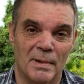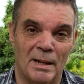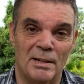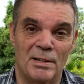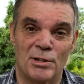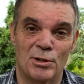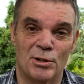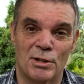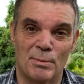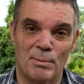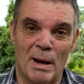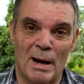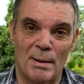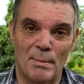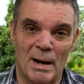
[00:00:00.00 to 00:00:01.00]
and it's just in
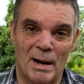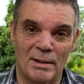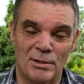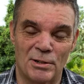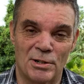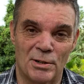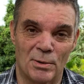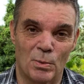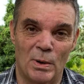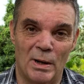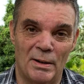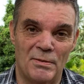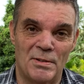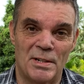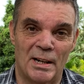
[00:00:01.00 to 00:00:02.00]
my mind just a
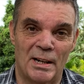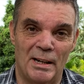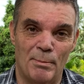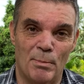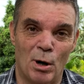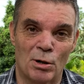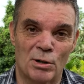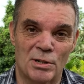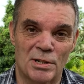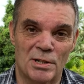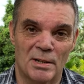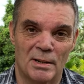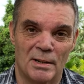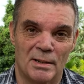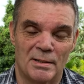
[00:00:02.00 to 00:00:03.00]
wave ticky box
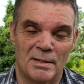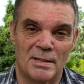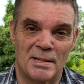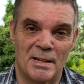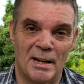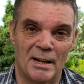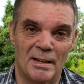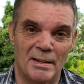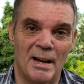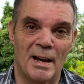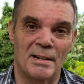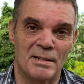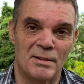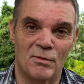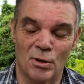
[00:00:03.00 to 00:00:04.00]
to say
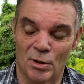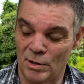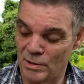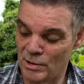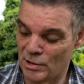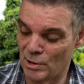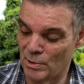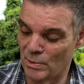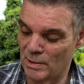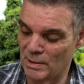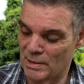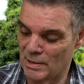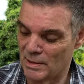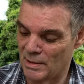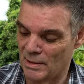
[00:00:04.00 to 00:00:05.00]
yes, you've got
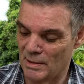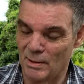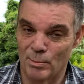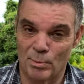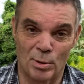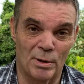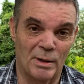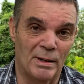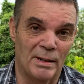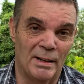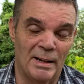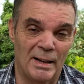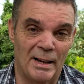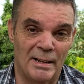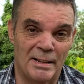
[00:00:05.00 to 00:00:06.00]
insurance, but
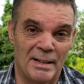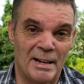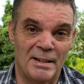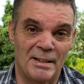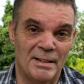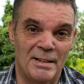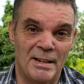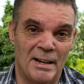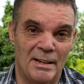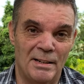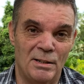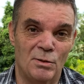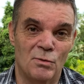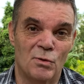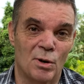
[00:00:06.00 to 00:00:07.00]
at the end of the day
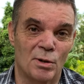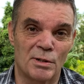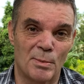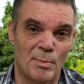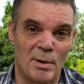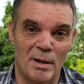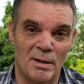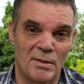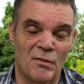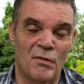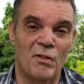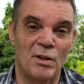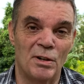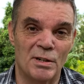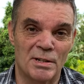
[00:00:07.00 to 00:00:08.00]
you've got to pay the
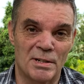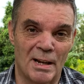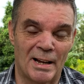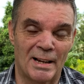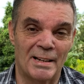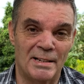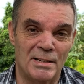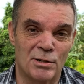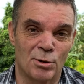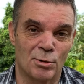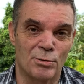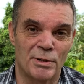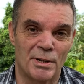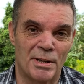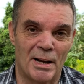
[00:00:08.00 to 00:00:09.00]
first at least
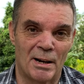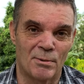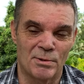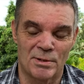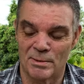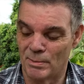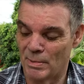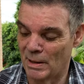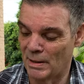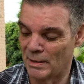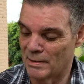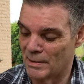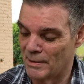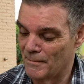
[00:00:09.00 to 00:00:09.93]
100,000 baht.